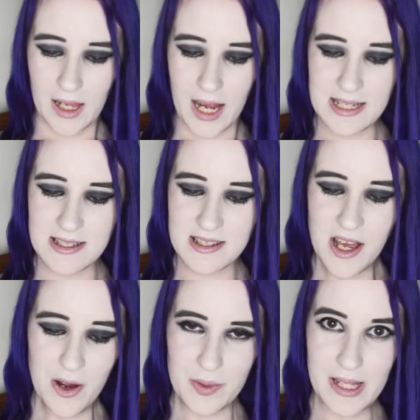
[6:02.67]
I did
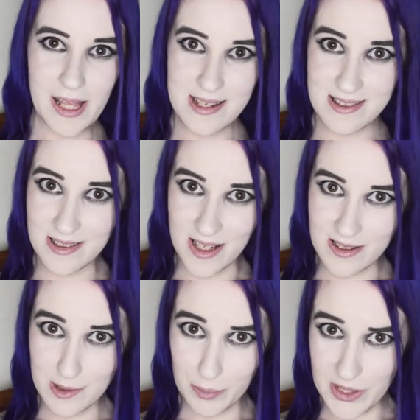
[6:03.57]
not realize the
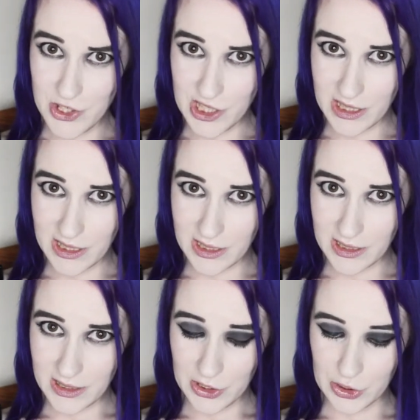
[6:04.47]
constant
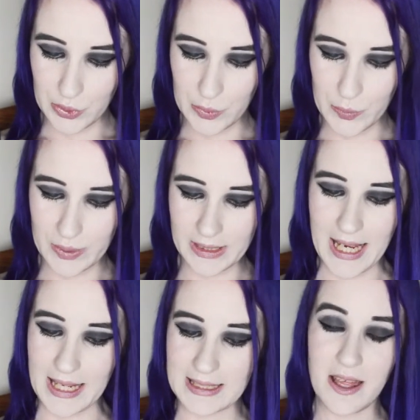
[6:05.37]
bleaching to
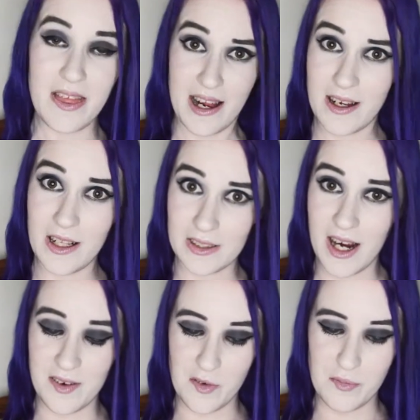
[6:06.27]
get that color
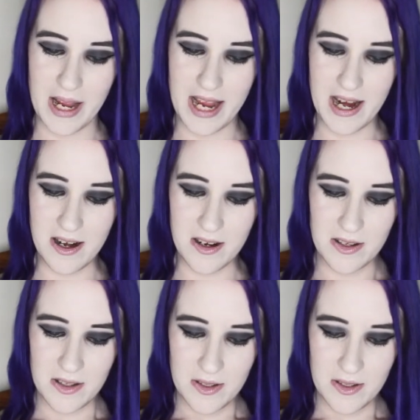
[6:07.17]
out of my hair